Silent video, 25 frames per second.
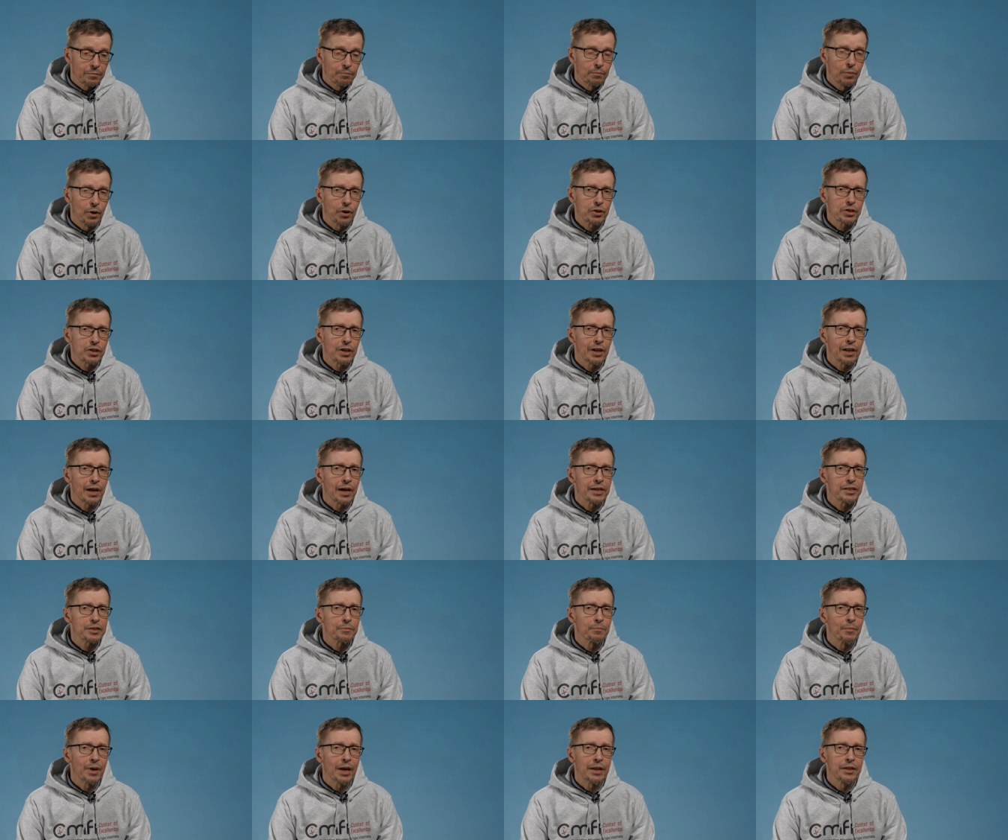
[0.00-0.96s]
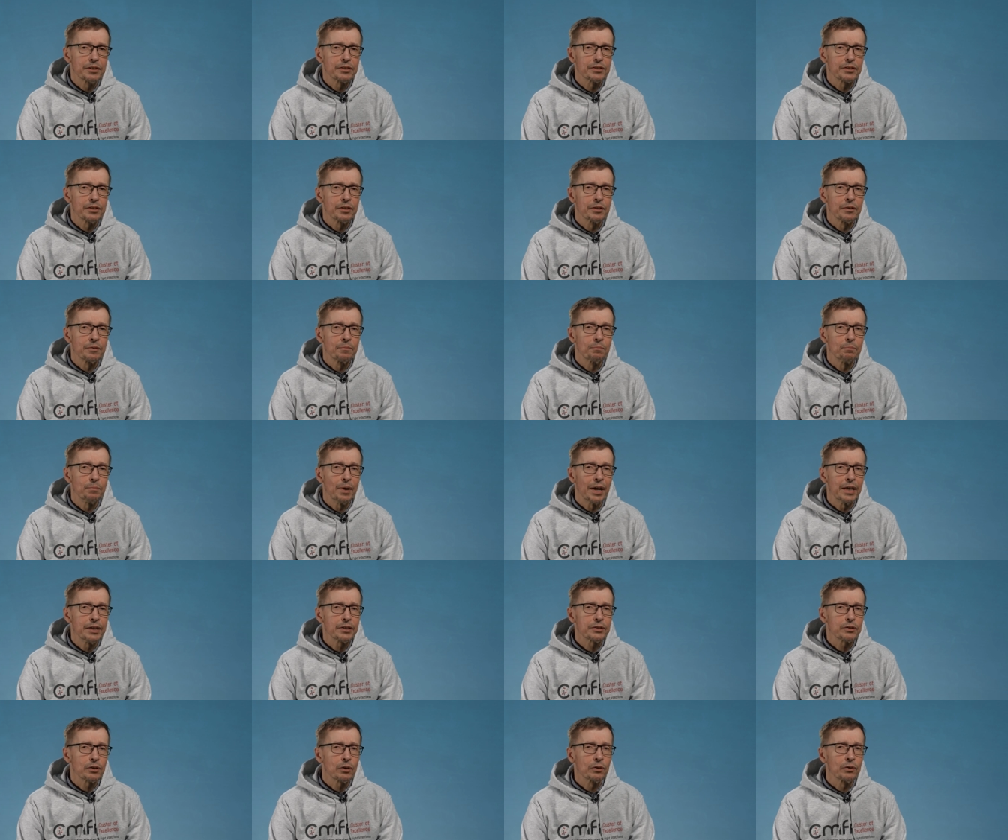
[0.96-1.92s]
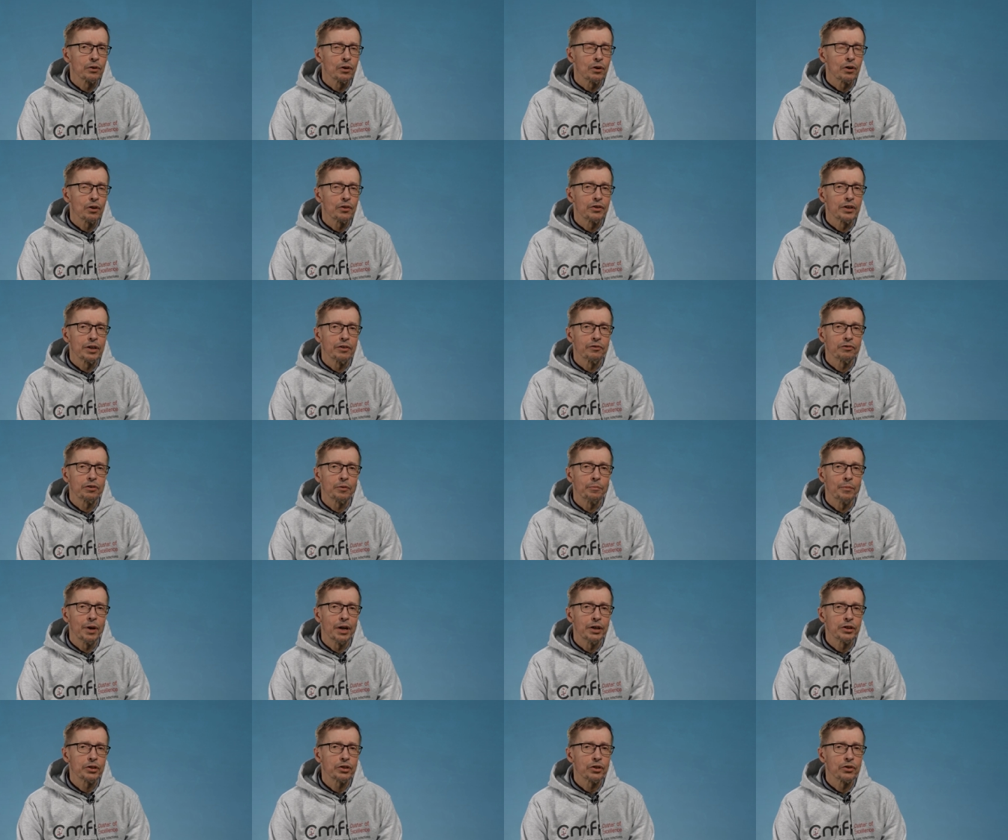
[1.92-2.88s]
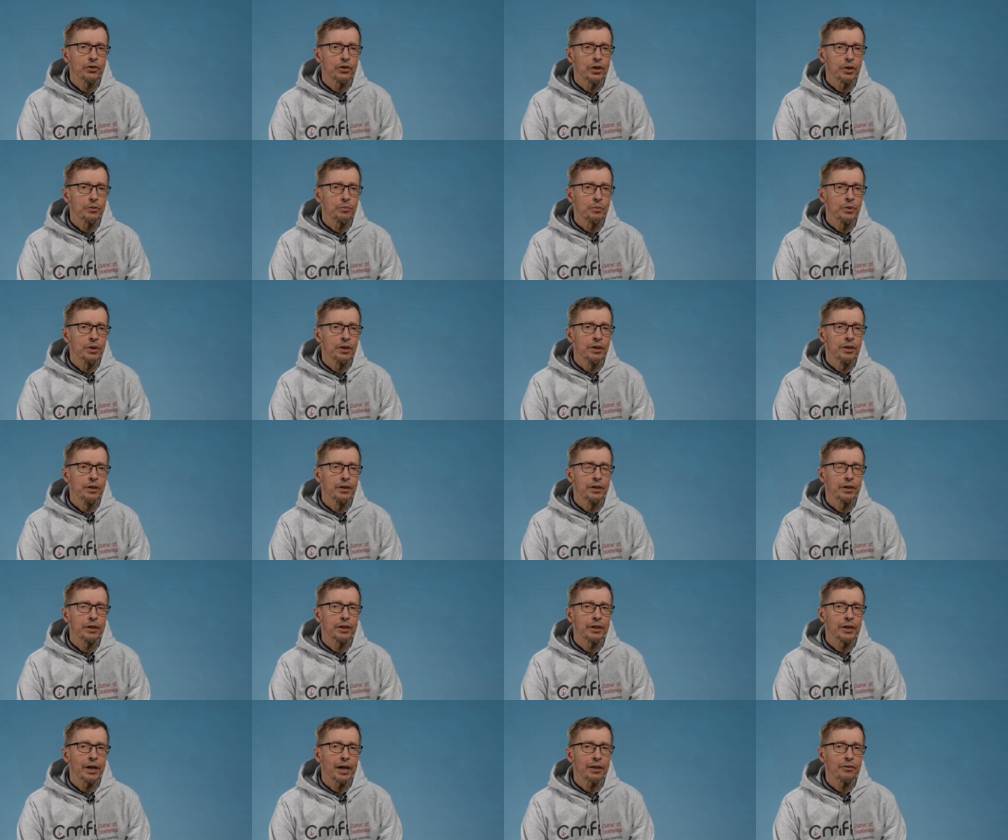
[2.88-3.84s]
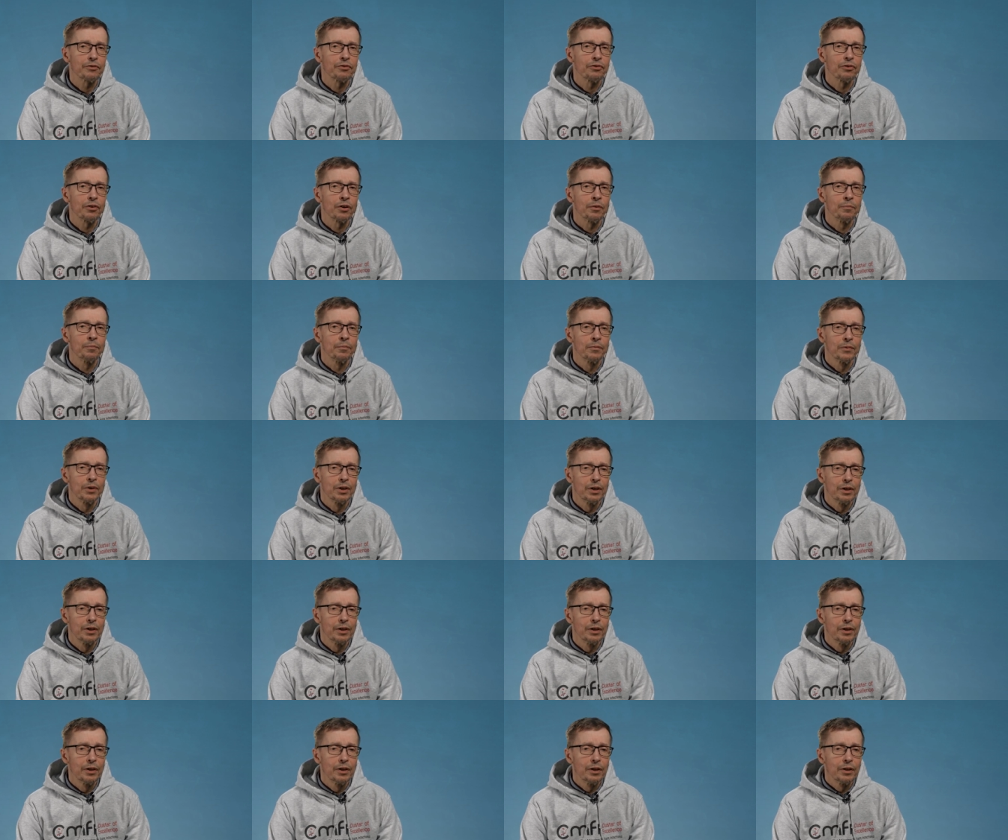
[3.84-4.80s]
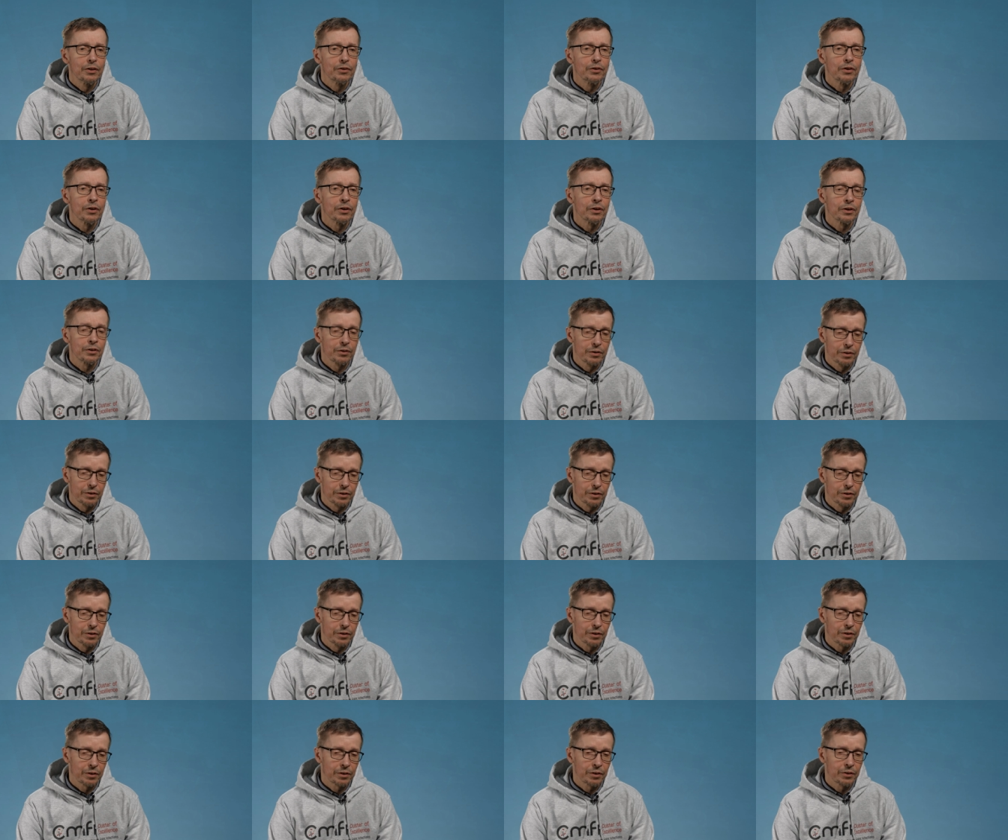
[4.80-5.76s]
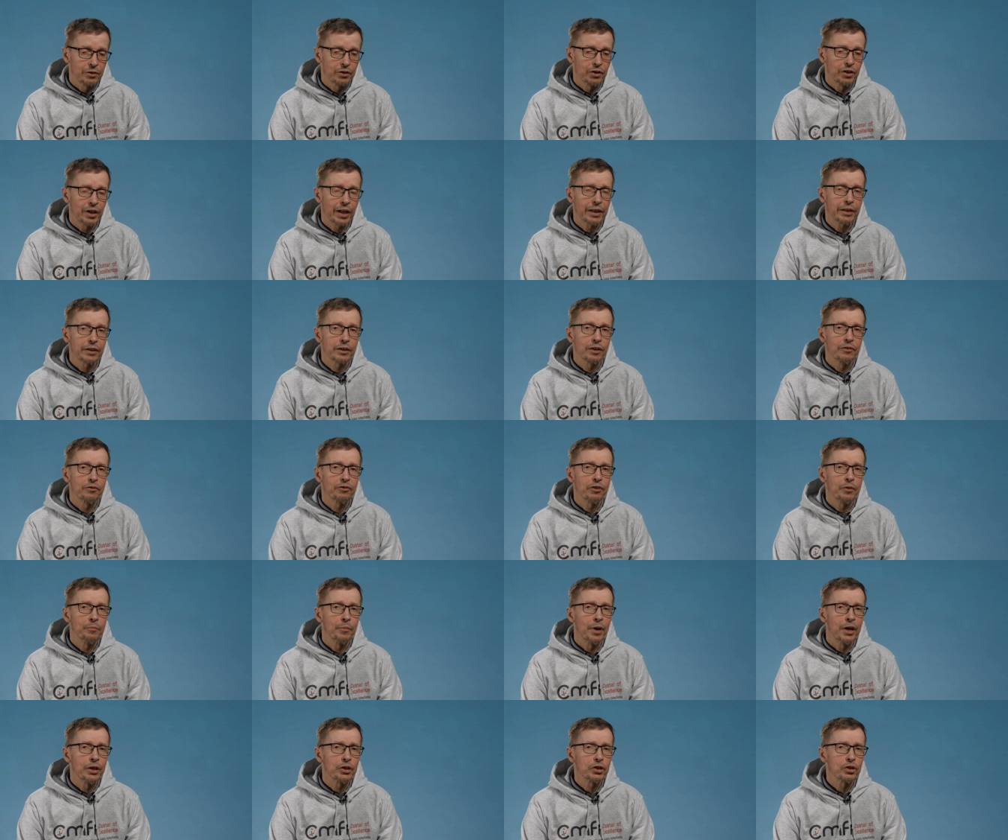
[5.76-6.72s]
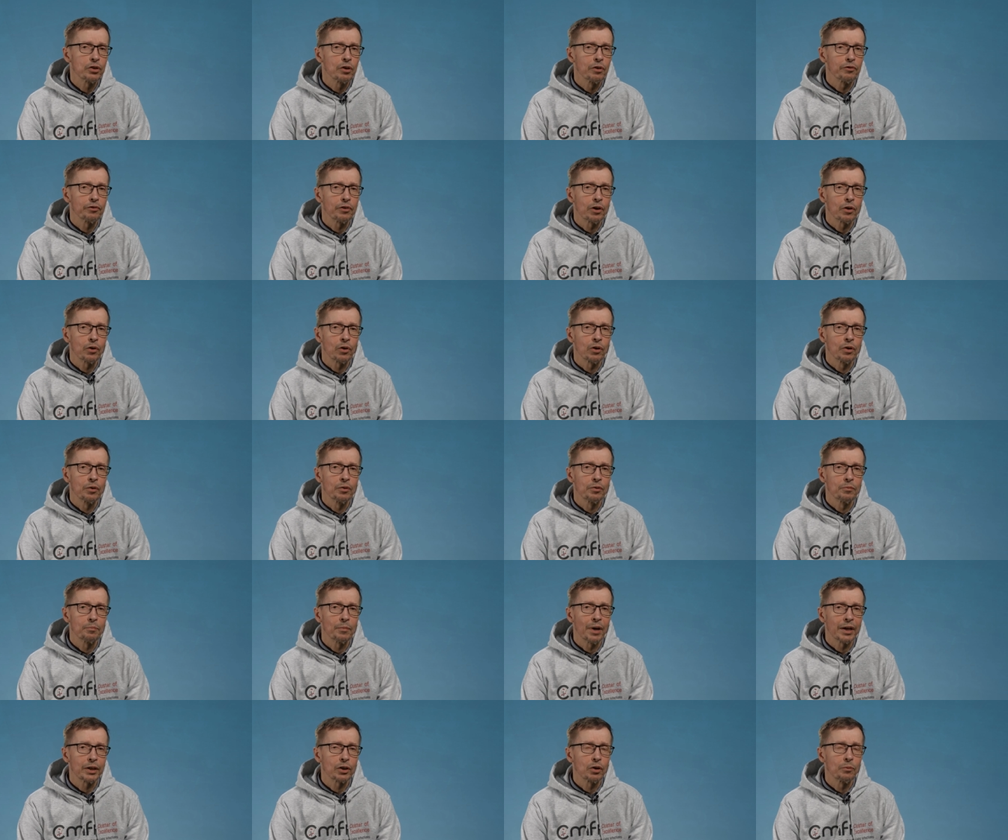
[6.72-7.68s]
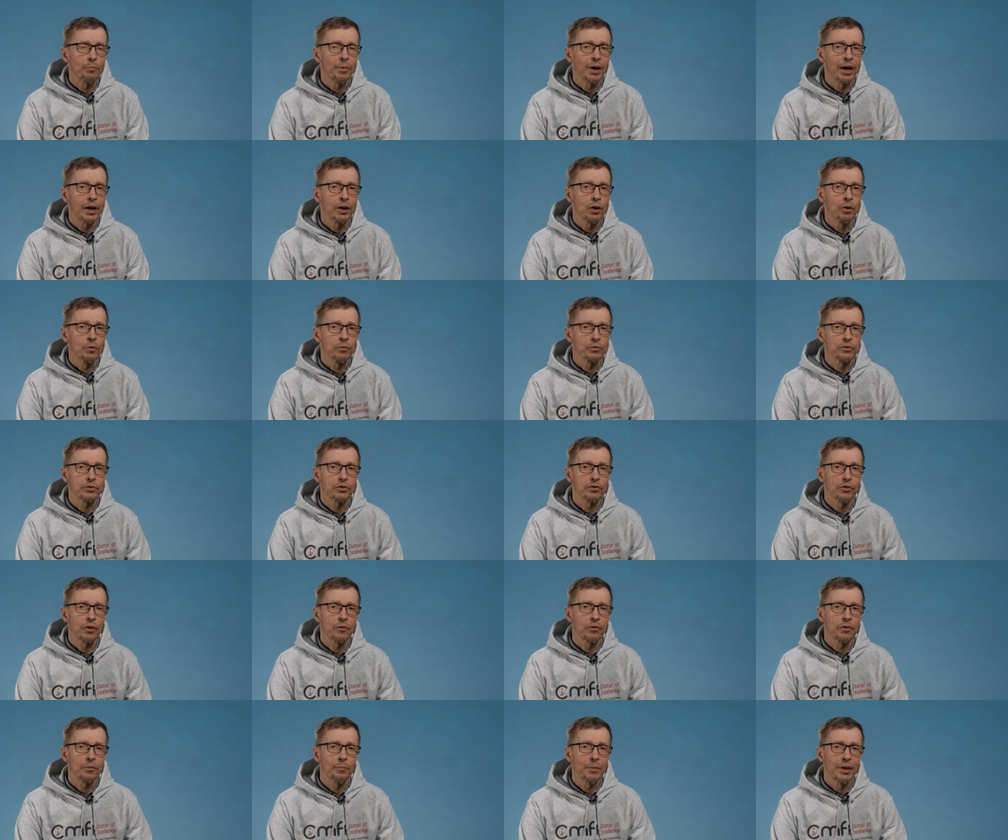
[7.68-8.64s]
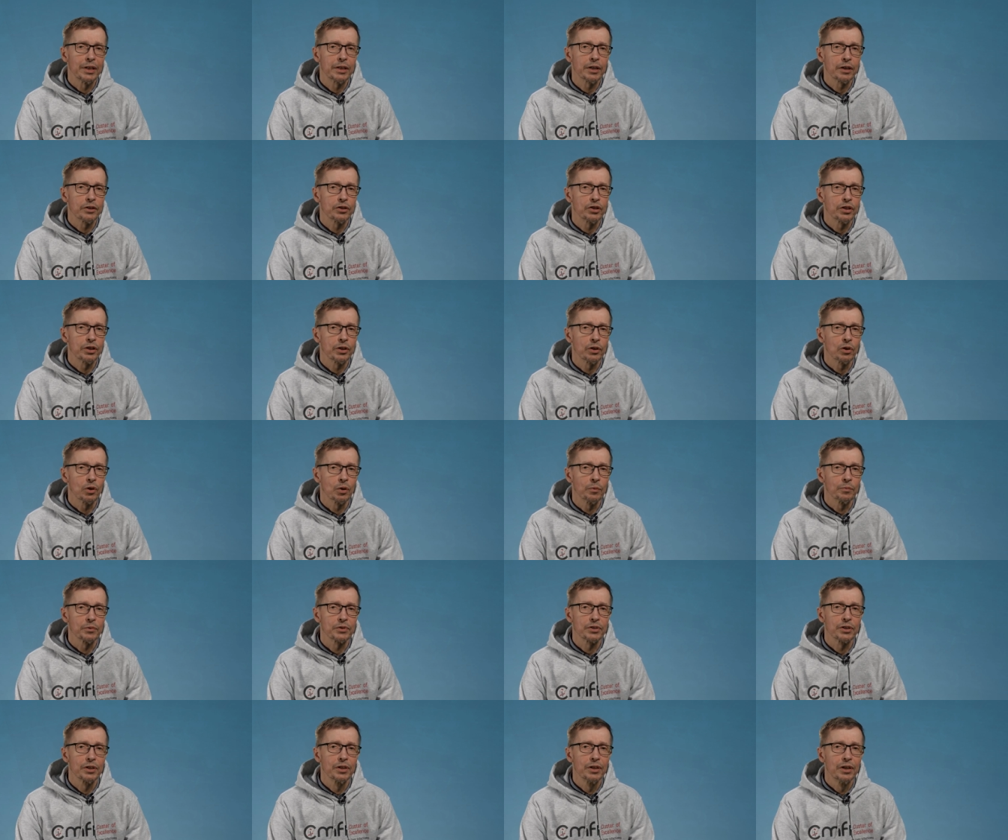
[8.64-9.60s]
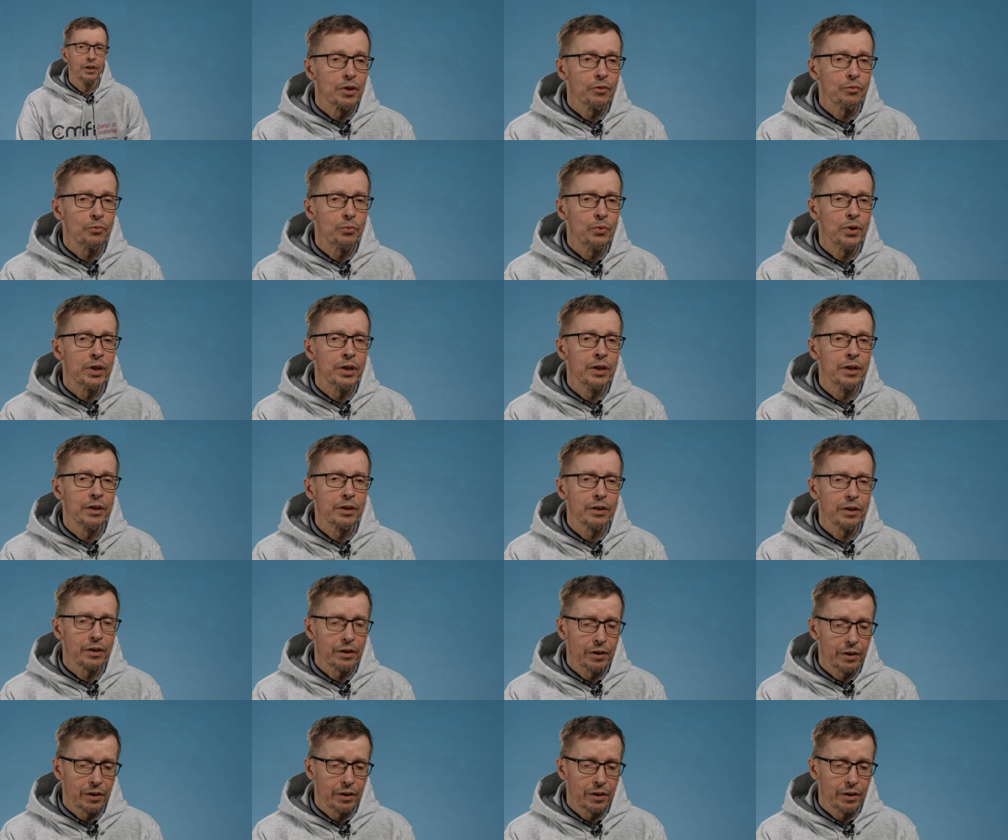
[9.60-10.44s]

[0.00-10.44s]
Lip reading: personalized medicine based on all the information that we get from the genetic information of our microbiomes, from the metagenomes. If we